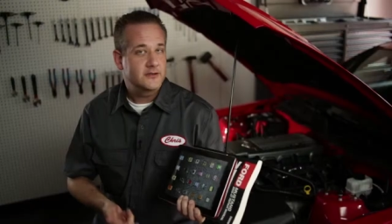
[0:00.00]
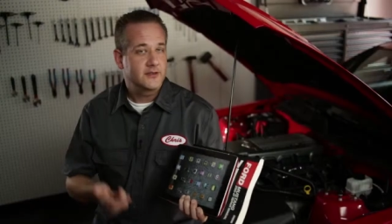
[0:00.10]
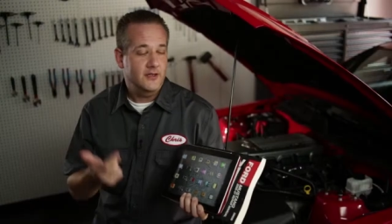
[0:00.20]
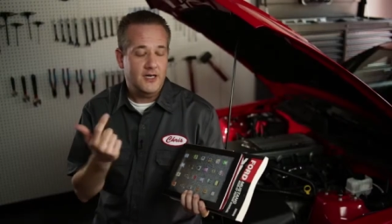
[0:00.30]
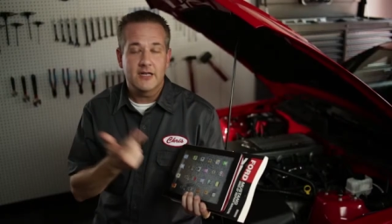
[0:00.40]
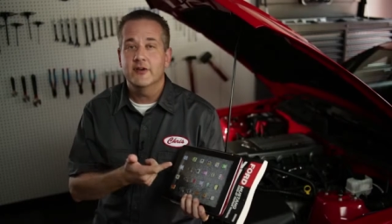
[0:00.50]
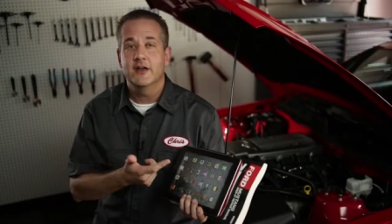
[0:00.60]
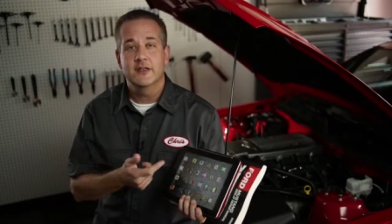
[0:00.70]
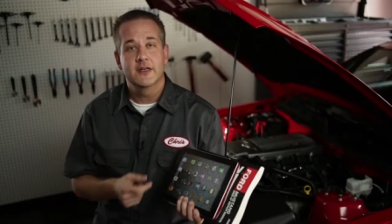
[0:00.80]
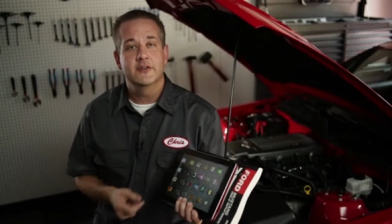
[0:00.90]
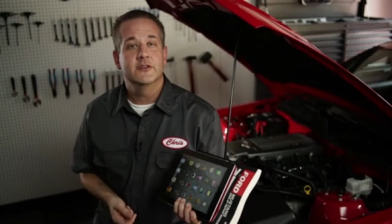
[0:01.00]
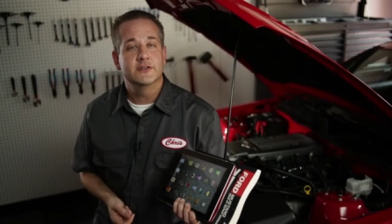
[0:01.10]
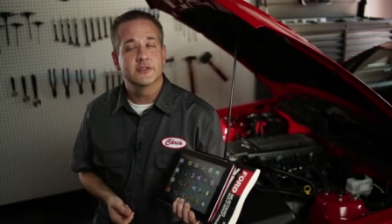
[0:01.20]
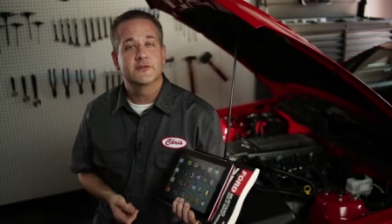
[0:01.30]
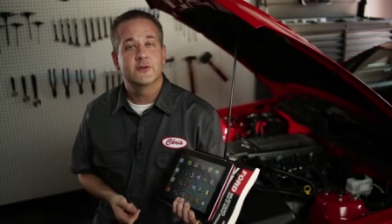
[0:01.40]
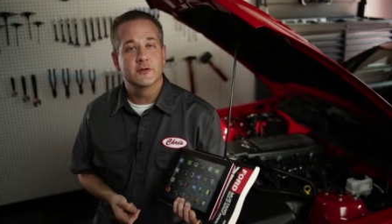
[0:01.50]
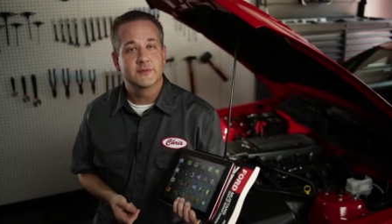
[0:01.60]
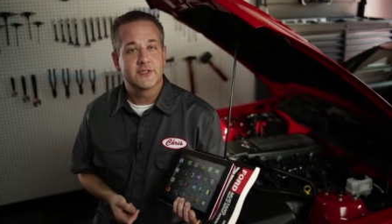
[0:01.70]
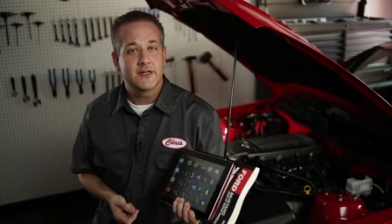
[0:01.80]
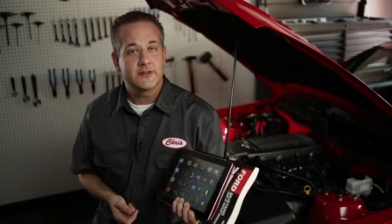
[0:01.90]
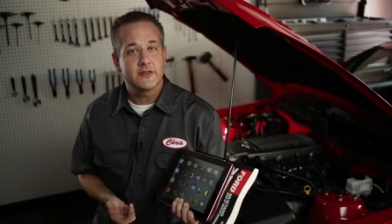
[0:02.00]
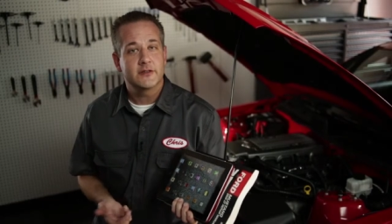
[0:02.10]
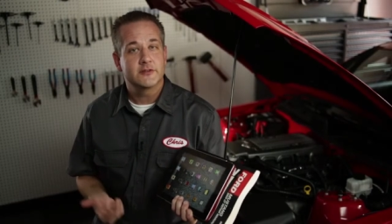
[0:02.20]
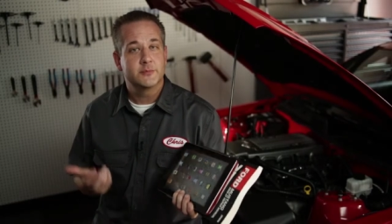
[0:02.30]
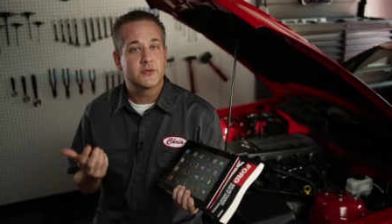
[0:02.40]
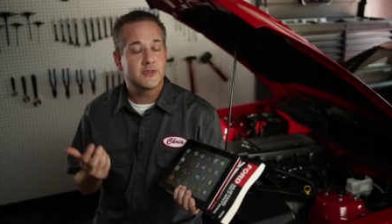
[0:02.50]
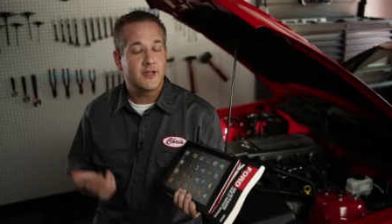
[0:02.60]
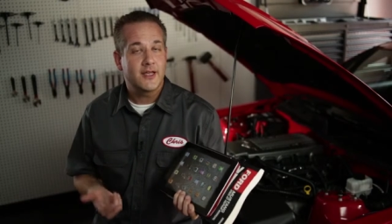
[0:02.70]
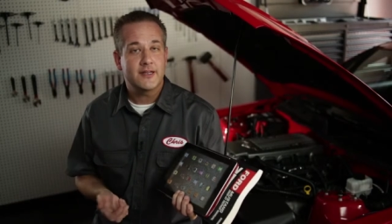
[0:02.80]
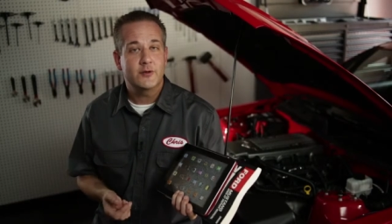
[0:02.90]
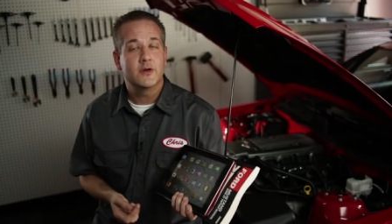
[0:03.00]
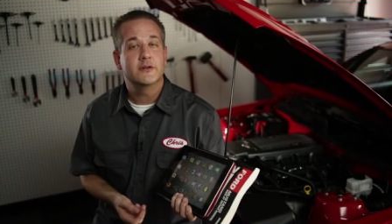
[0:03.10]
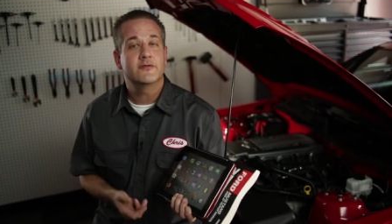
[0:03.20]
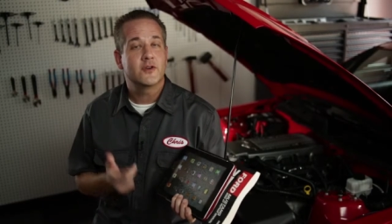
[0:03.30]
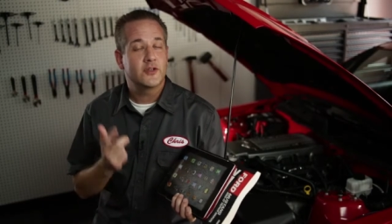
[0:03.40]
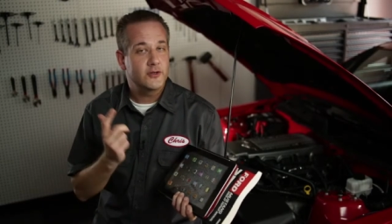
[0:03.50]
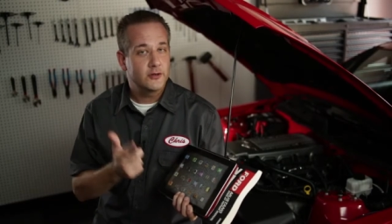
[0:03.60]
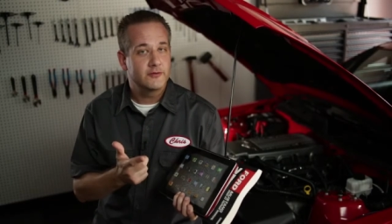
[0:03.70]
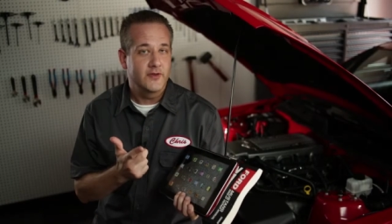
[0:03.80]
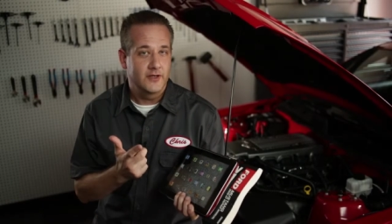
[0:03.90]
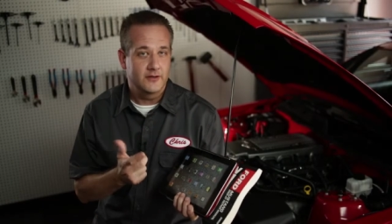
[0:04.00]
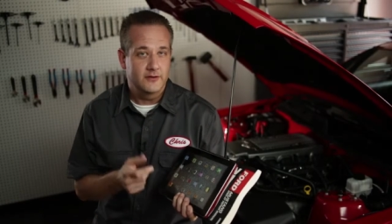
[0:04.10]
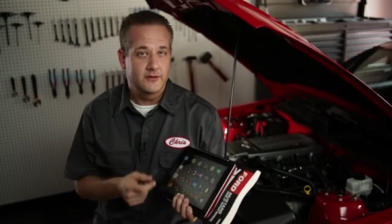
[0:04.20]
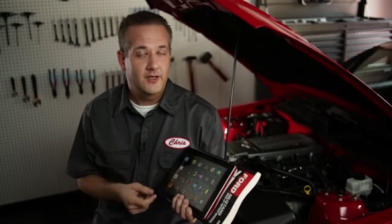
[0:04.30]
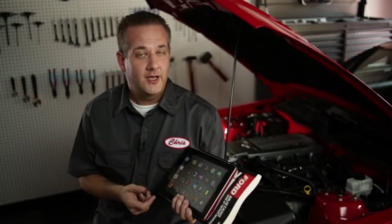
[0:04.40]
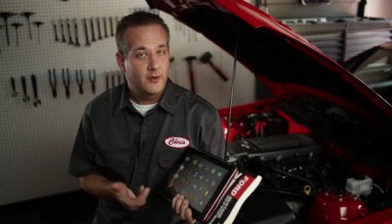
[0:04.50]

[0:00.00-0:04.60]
There's a lot of online enthusiast forums out there, and there's most likely one for your vehicle.